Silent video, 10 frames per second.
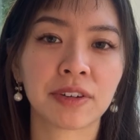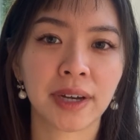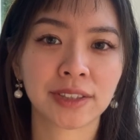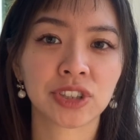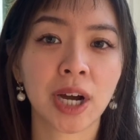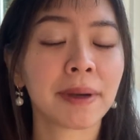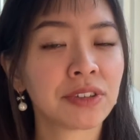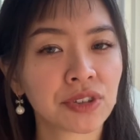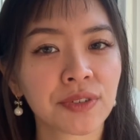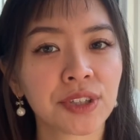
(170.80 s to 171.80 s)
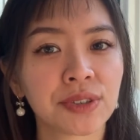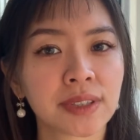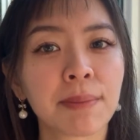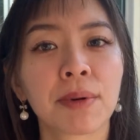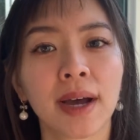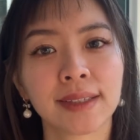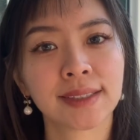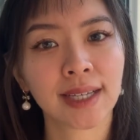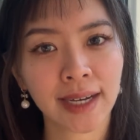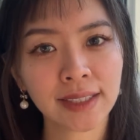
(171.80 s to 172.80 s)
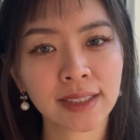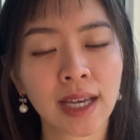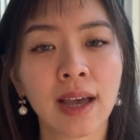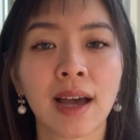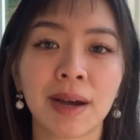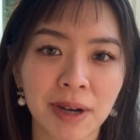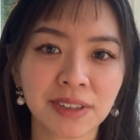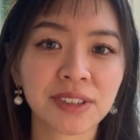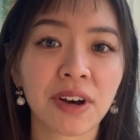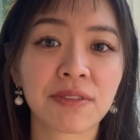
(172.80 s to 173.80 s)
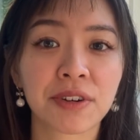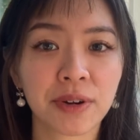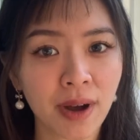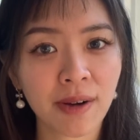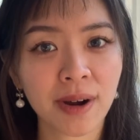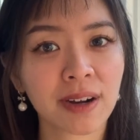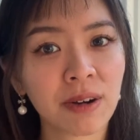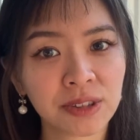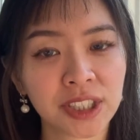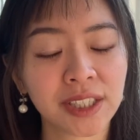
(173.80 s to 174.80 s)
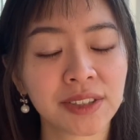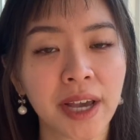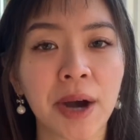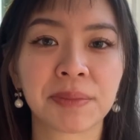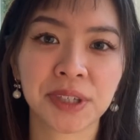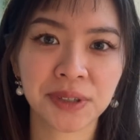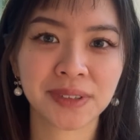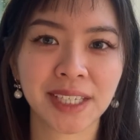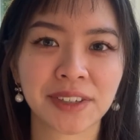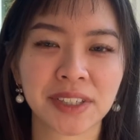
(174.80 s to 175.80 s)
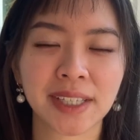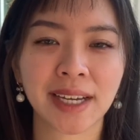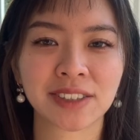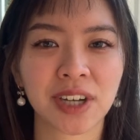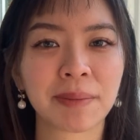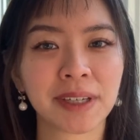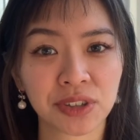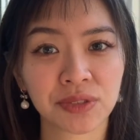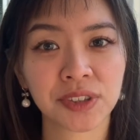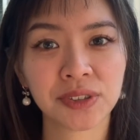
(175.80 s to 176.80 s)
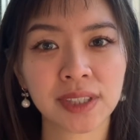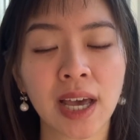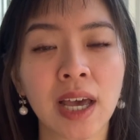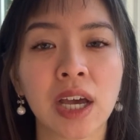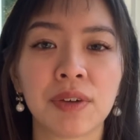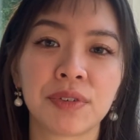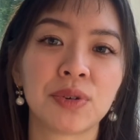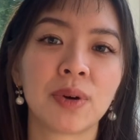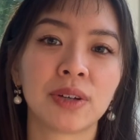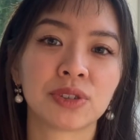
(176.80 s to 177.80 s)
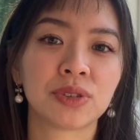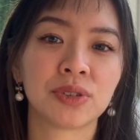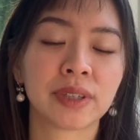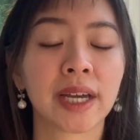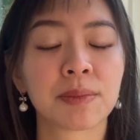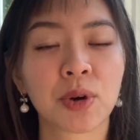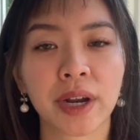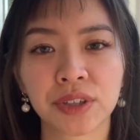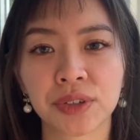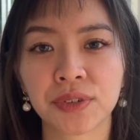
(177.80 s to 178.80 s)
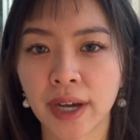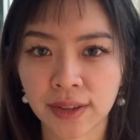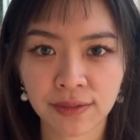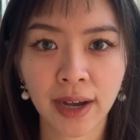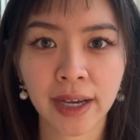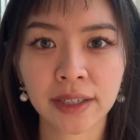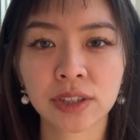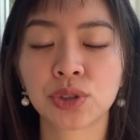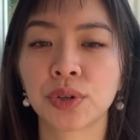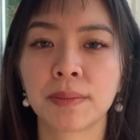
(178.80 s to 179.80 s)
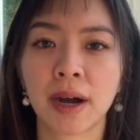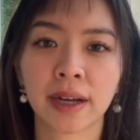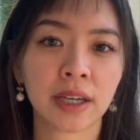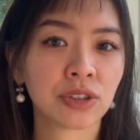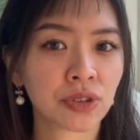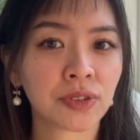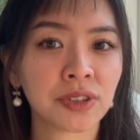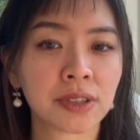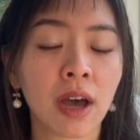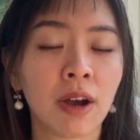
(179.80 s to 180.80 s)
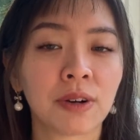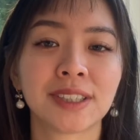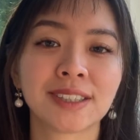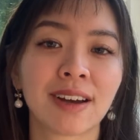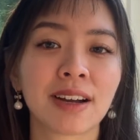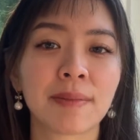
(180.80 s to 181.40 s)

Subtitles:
UX job interviews and product designs. I'm also offering one-on-one coaching to help you nail your next job interviews. If you want to get more interview advice, do mock interviews, or just talk